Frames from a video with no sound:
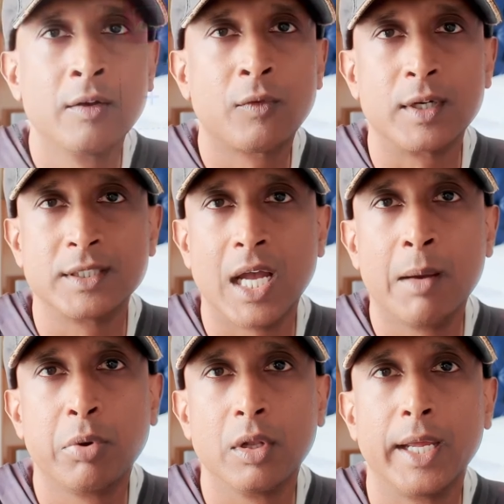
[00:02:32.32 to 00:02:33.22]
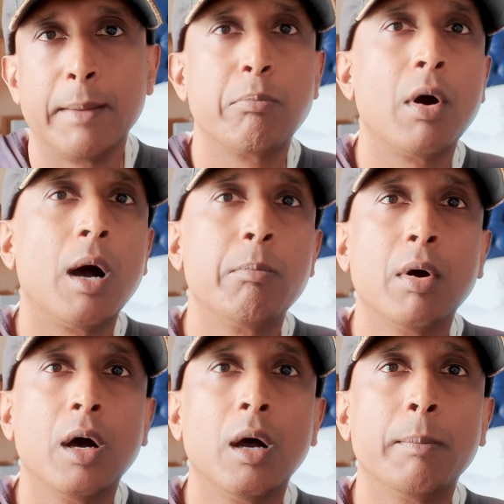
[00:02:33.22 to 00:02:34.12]
For example, a
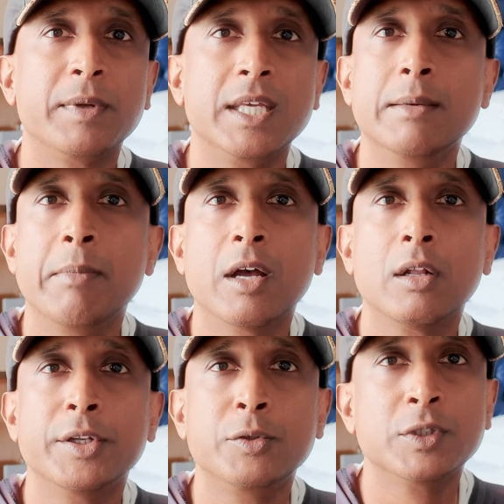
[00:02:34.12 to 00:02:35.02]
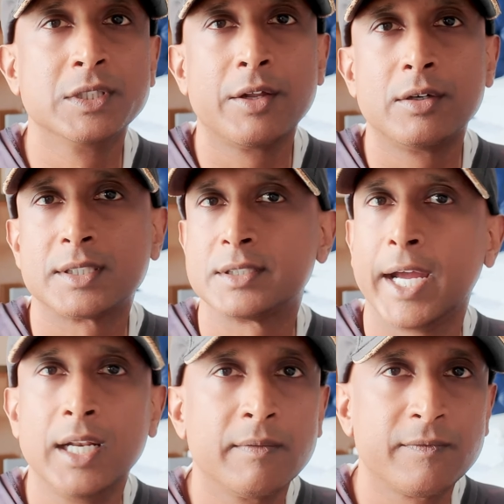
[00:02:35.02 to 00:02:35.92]
pop-up email newsletter
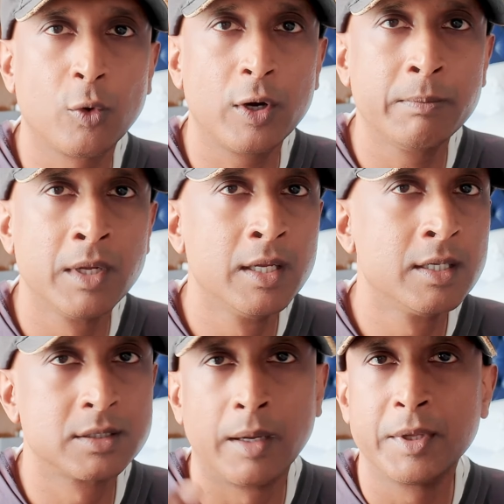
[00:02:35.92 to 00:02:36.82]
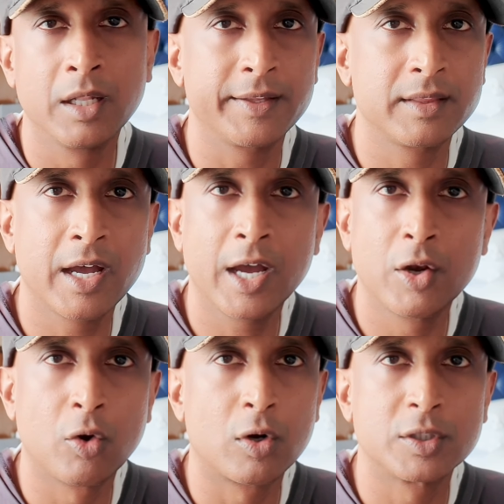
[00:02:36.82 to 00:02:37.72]
sign-up form, something like
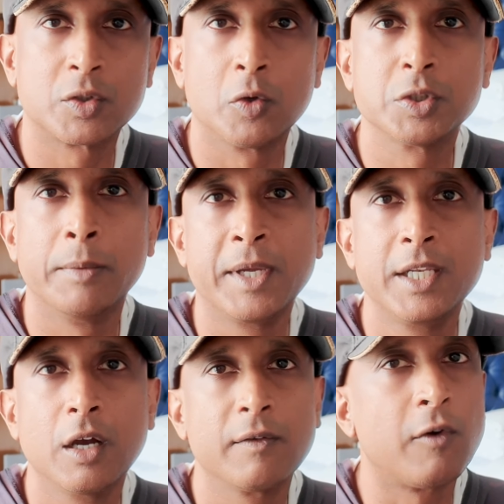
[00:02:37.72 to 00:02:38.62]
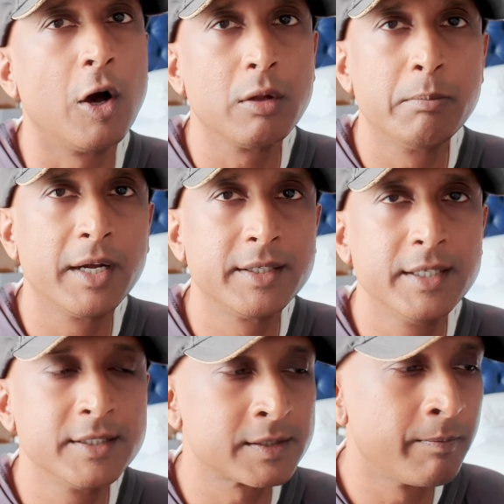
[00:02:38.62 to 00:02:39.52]
that, or social media follow
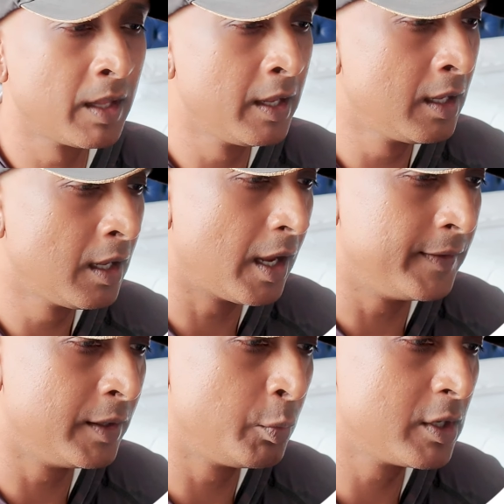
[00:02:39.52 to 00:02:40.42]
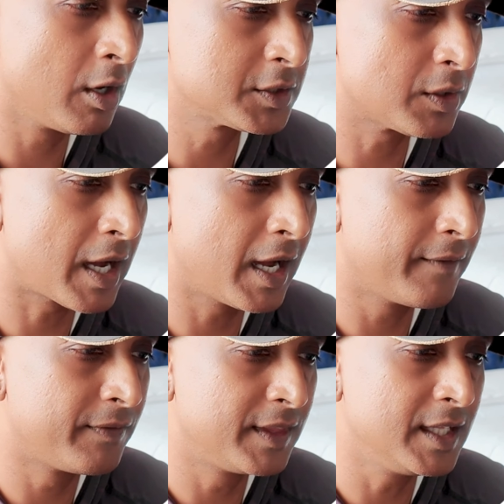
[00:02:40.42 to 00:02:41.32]
buttons. And then we also
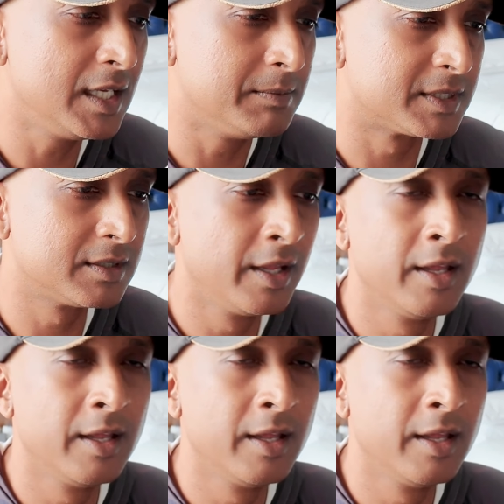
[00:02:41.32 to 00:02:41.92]
have themes.